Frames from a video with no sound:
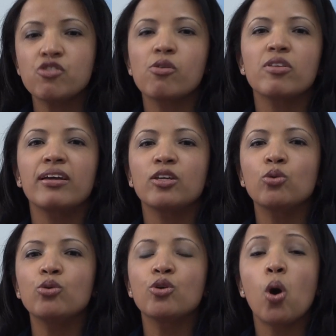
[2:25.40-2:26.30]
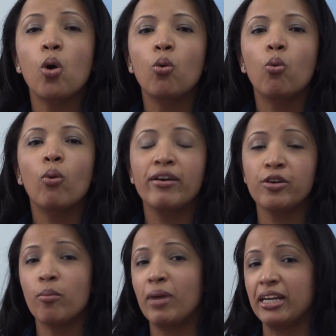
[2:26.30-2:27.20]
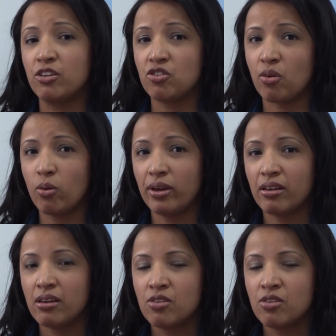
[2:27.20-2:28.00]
sure that you know where your money's going.